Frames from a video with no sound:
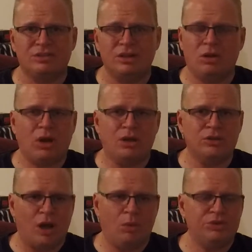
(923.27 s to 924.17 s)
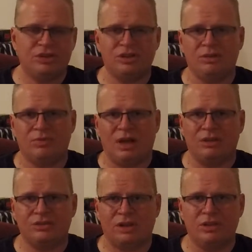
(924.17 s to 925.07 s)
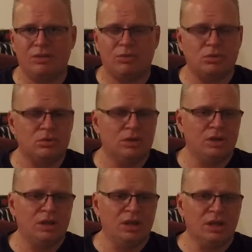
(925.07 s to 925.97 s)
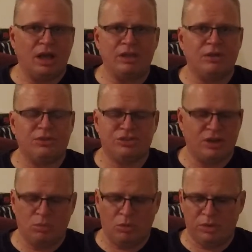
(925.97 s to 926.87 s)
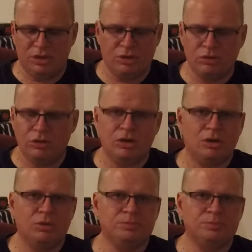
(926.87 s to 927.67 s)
You know, I'd always condemn violence. I'd never say, well, we know, you know.